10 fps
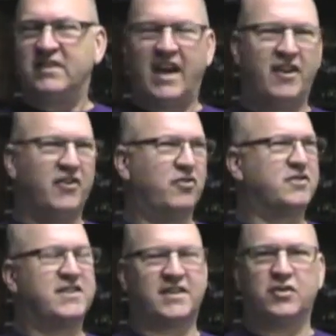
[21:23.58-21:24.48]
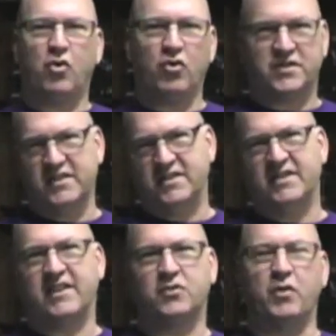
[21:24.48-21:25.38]
I don't know six courses,
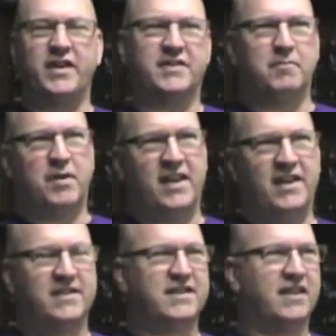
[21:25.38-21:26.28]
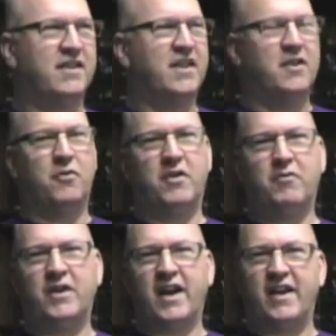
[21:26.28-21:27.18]
six weeks apiece. And when
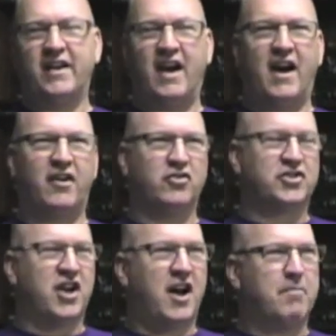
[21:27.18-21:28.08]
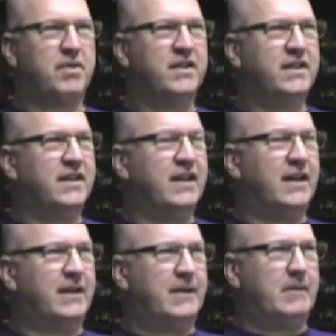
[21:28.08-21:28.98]
we got into auto shop.
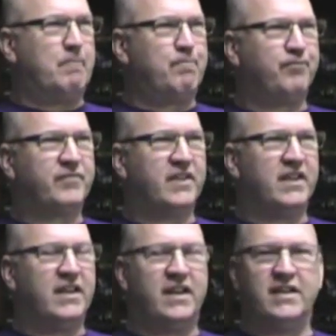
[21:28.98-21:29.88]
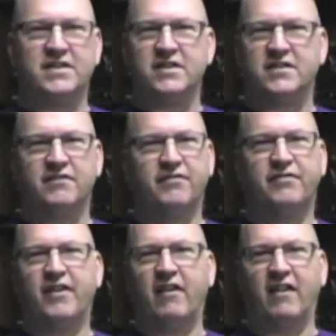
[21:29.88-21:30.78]
Um, it just
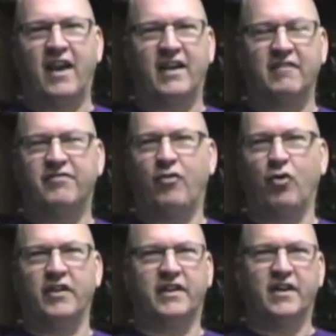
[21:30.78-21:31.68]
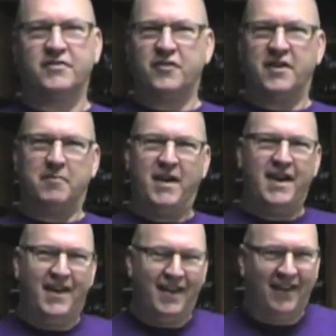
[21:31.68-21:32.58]
felt like a foreign country to me.